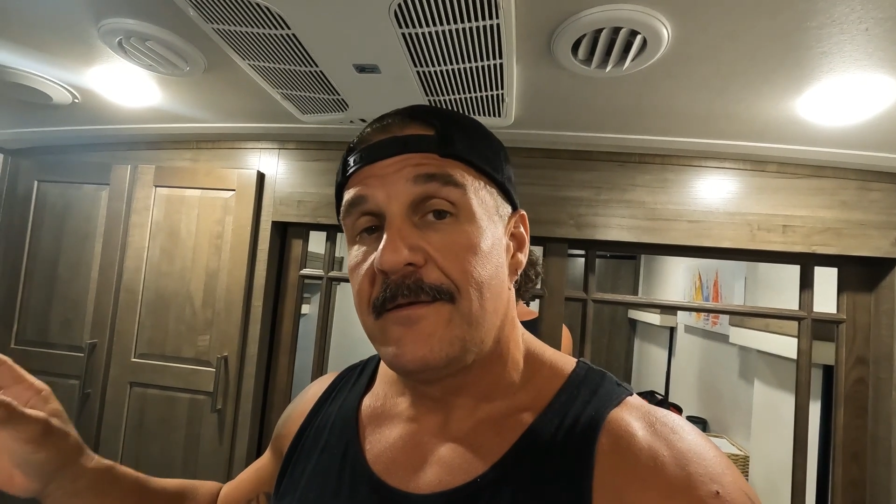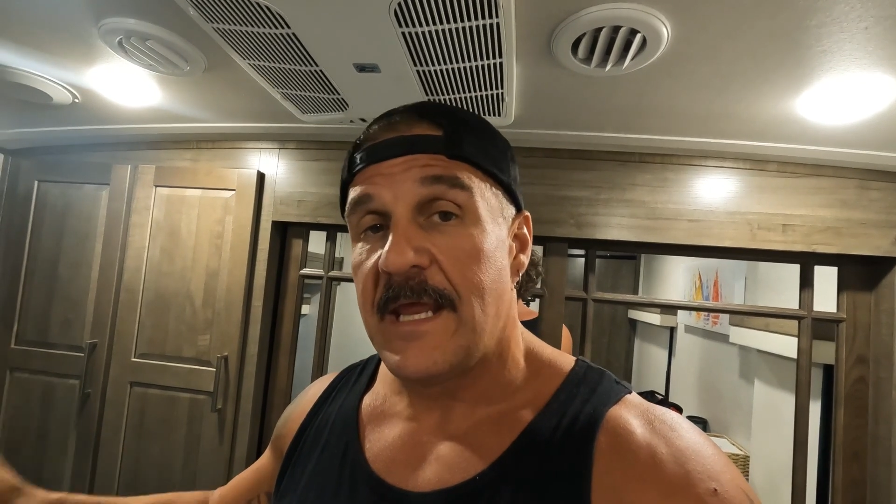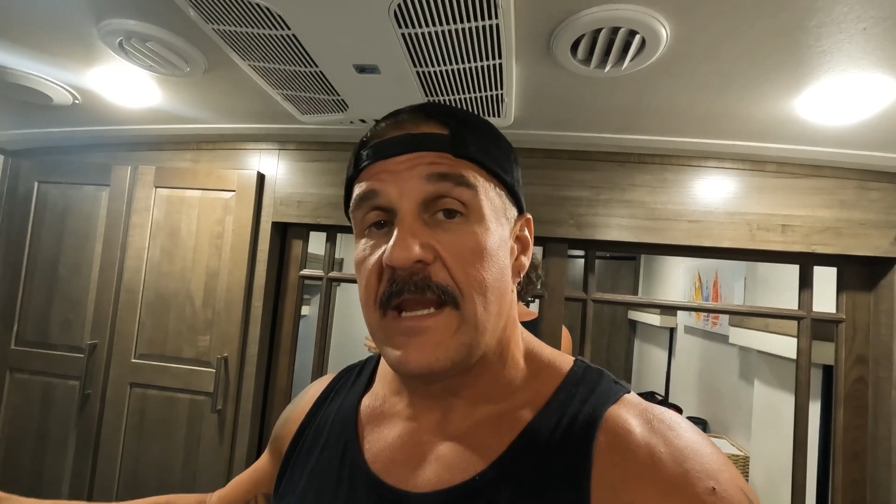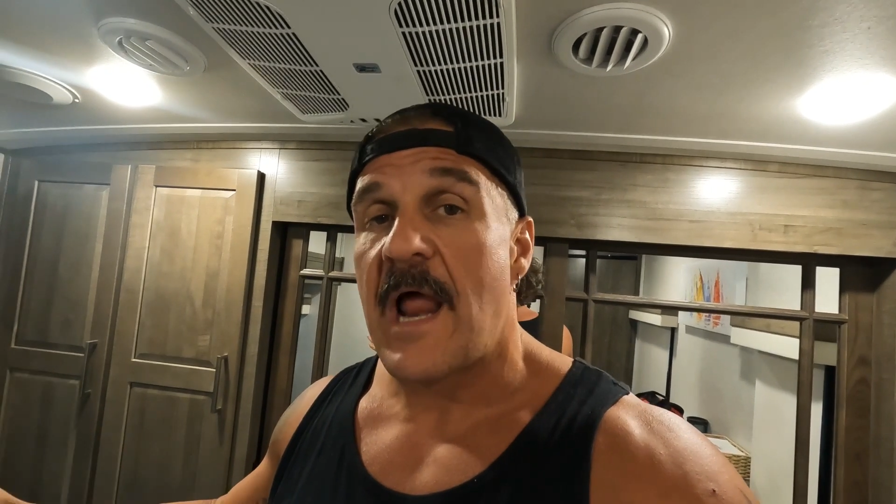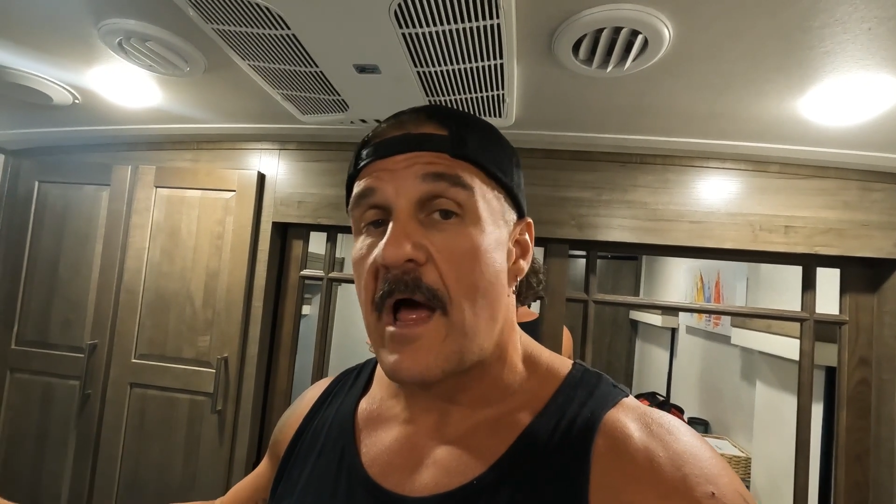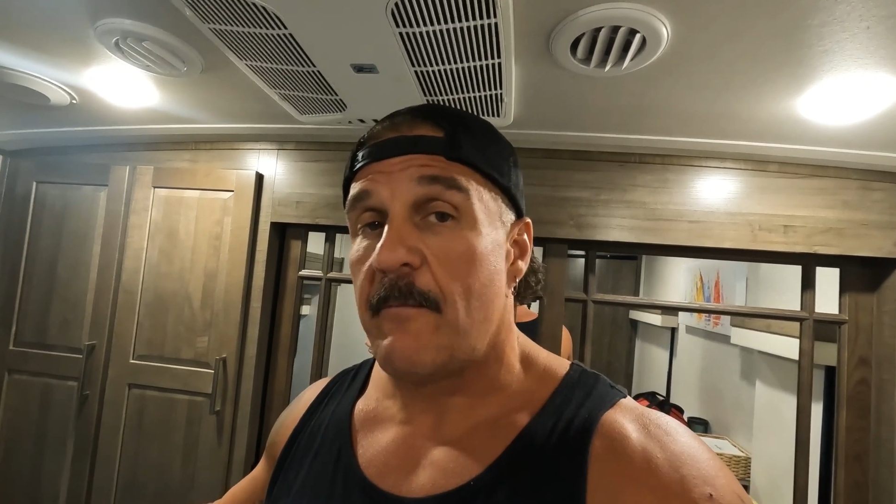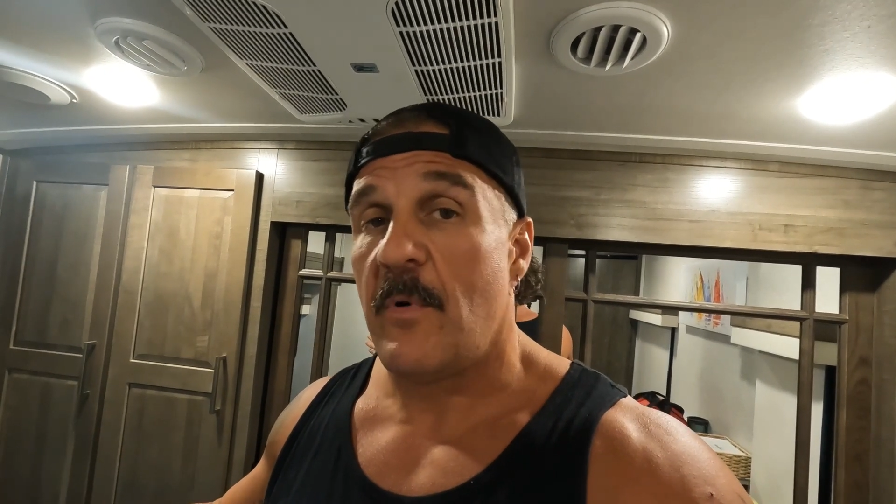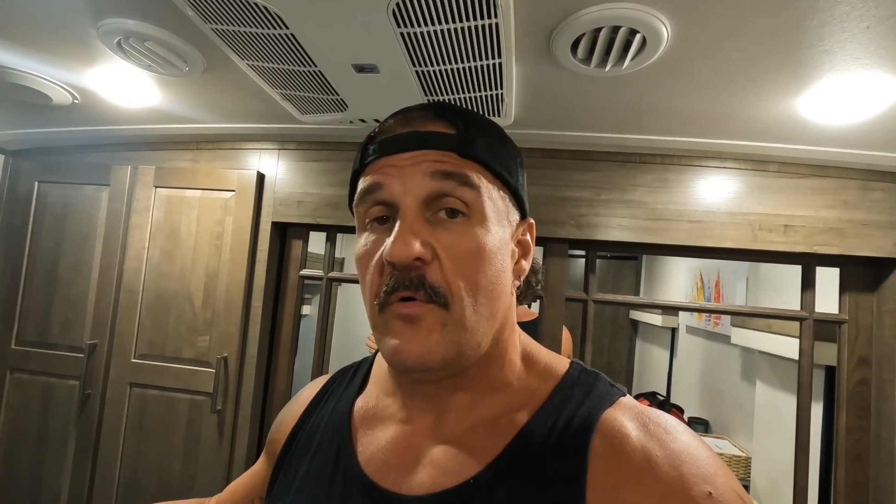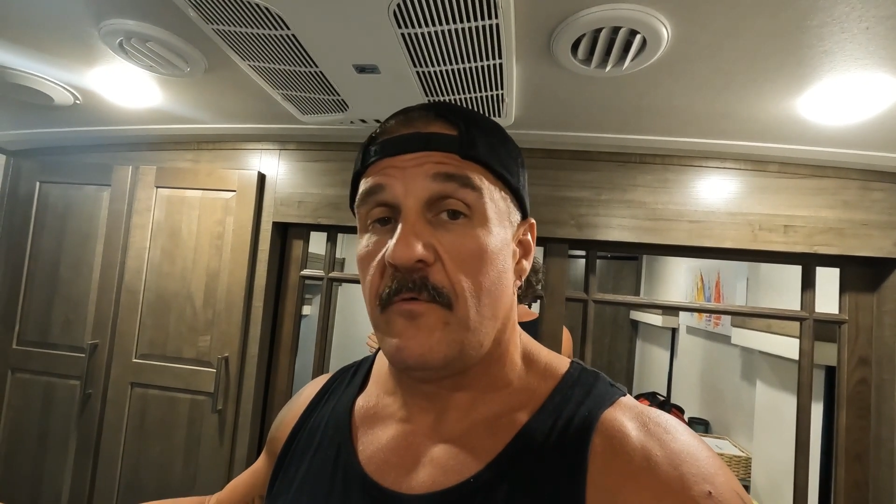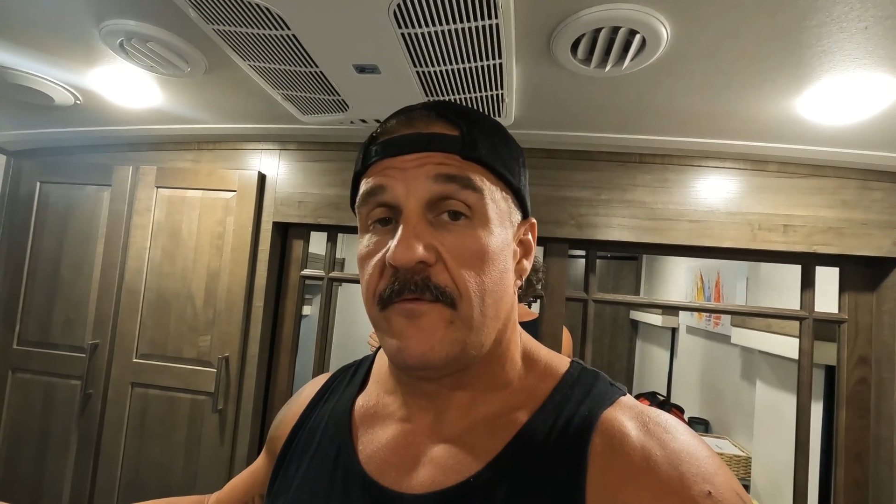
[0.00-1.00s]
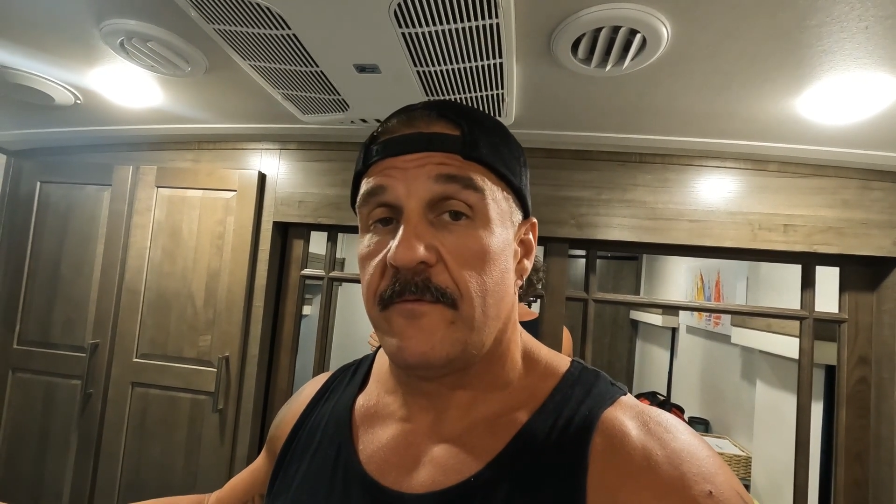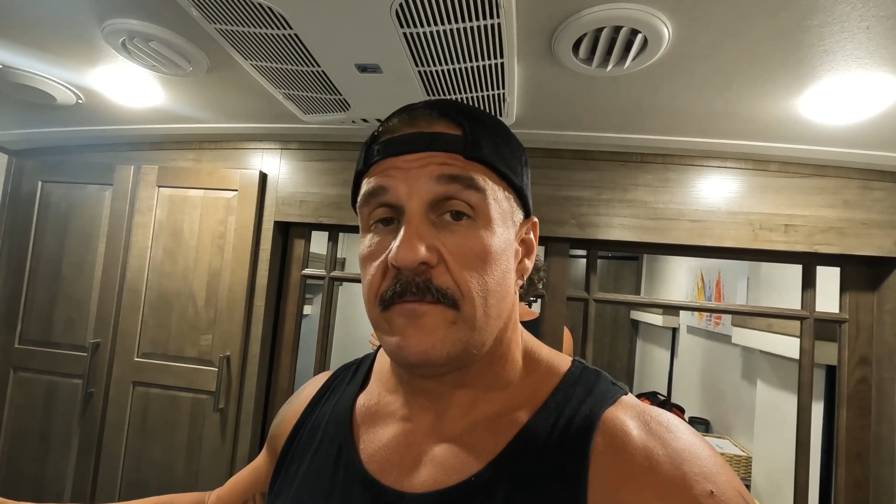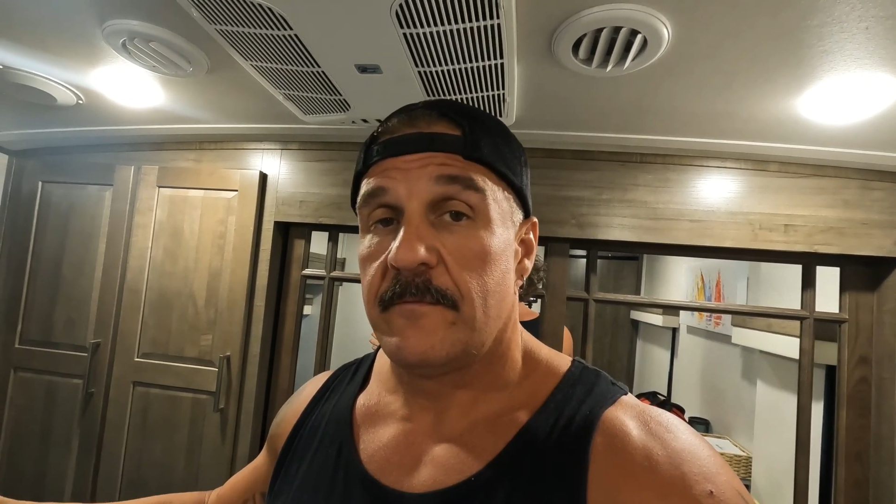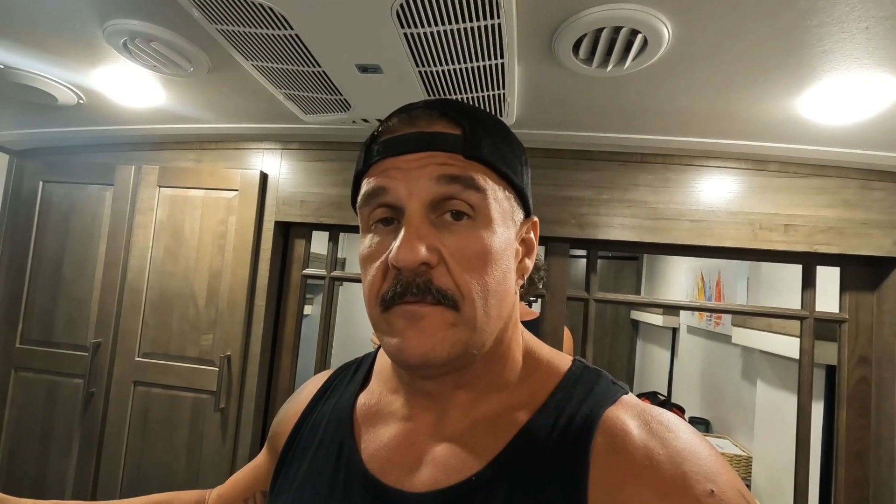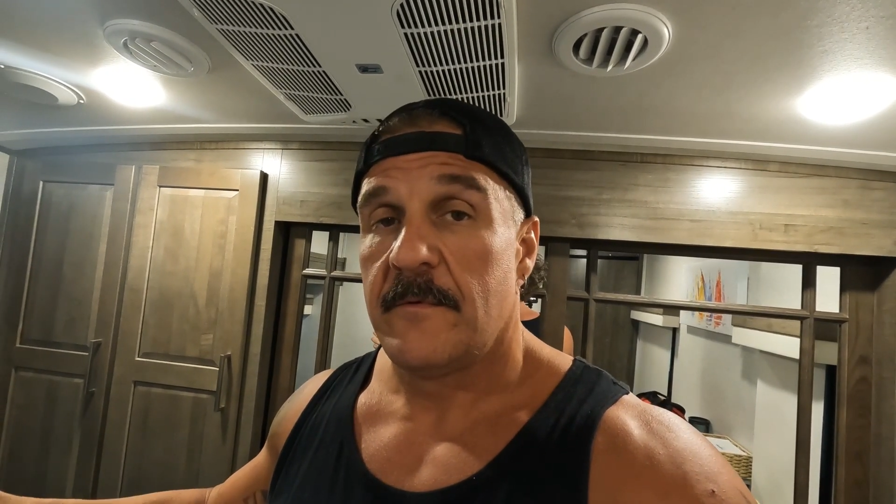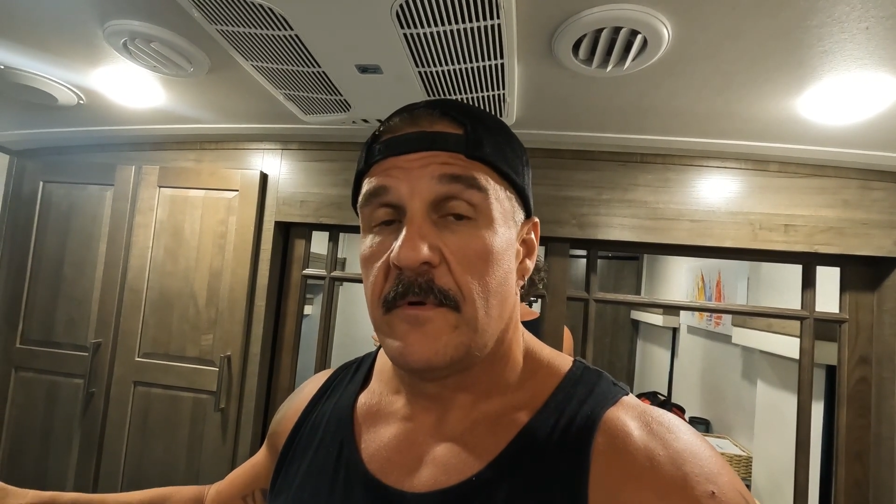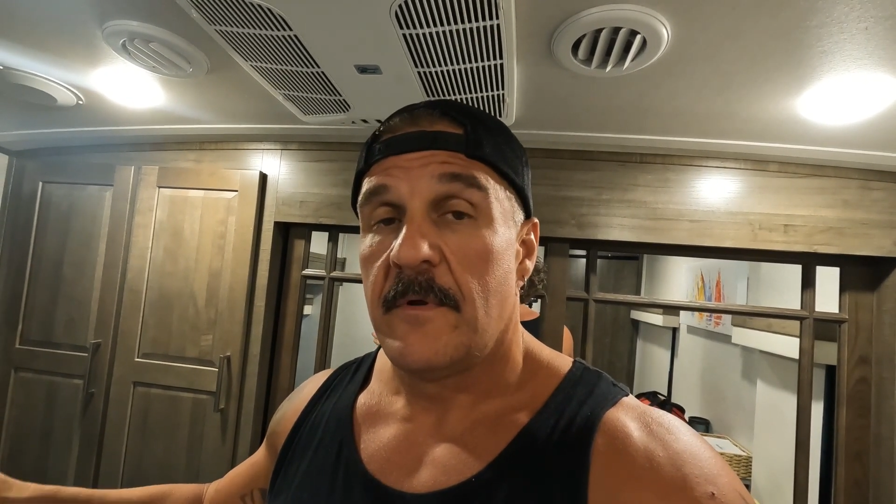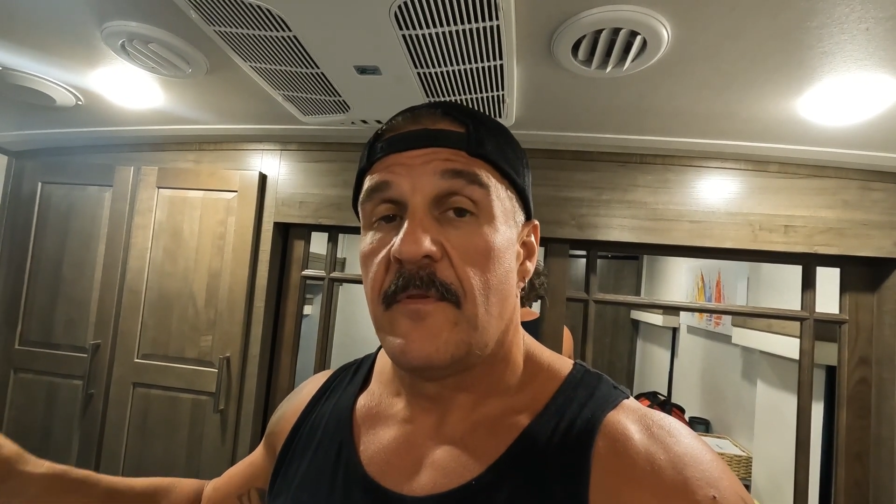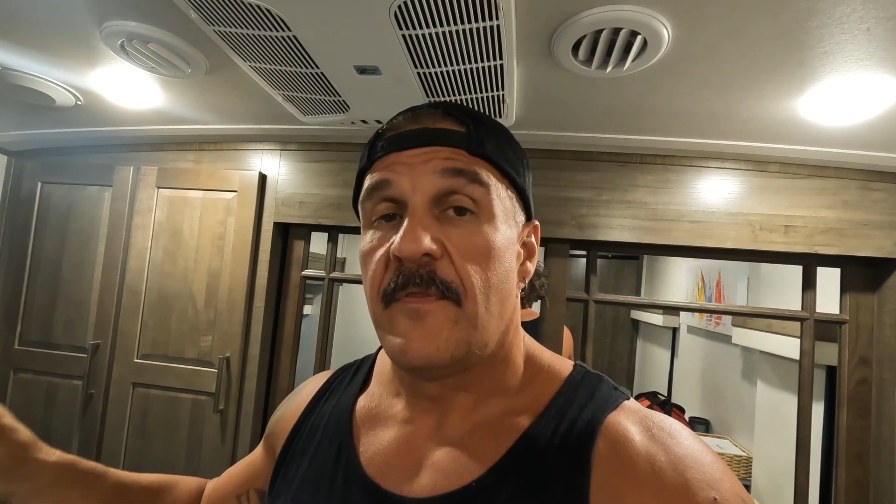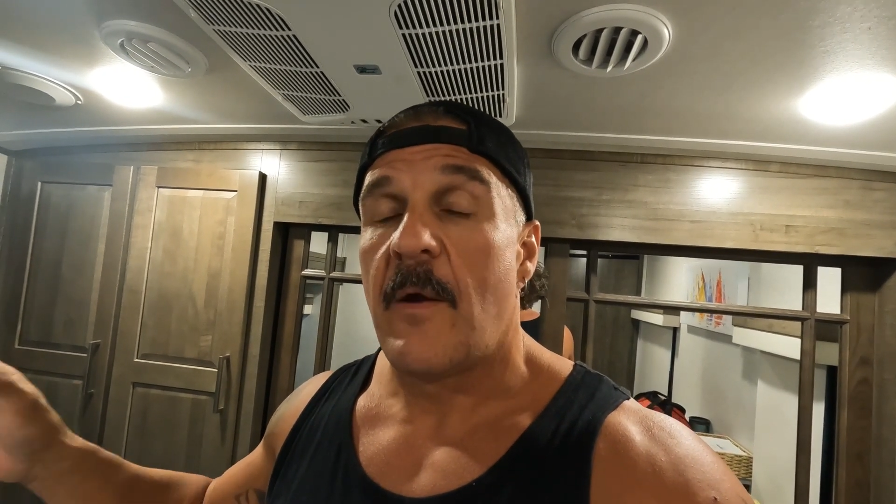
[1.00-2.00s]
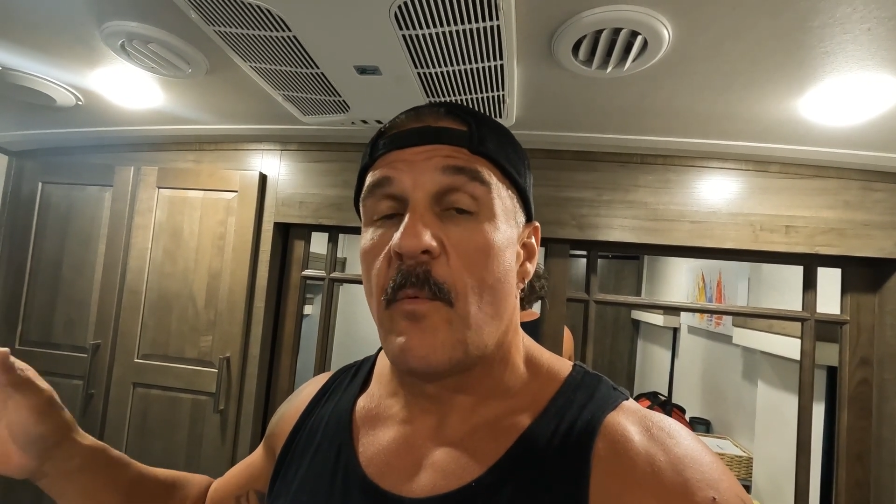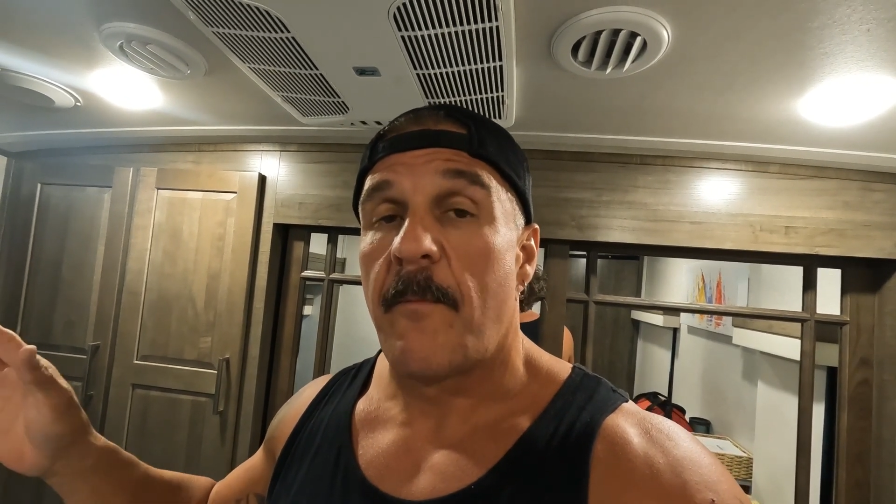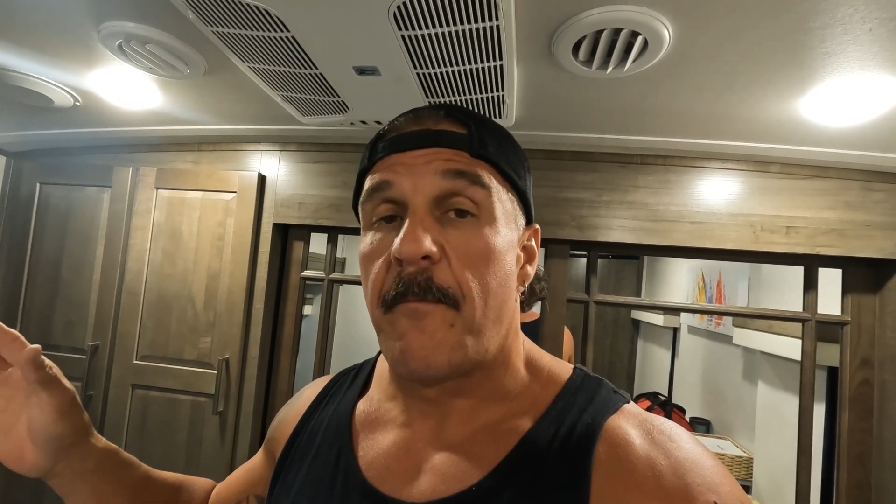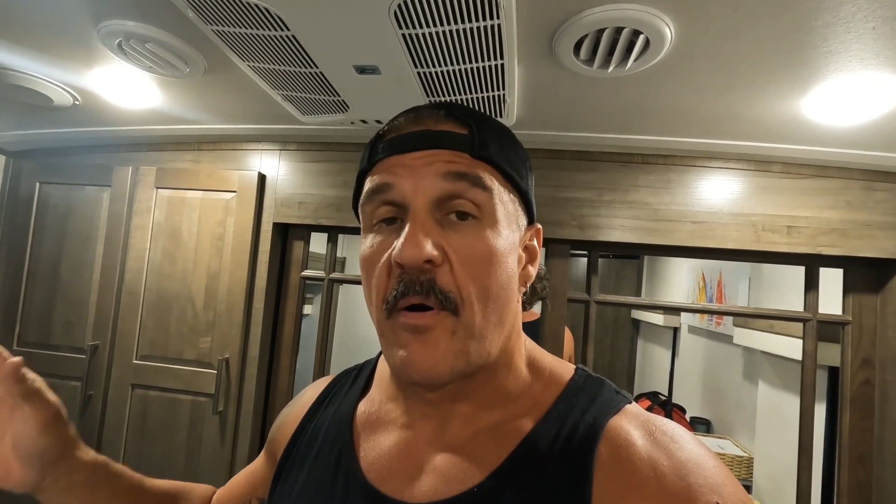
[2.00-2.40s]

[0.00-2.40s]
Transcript: did not move. They were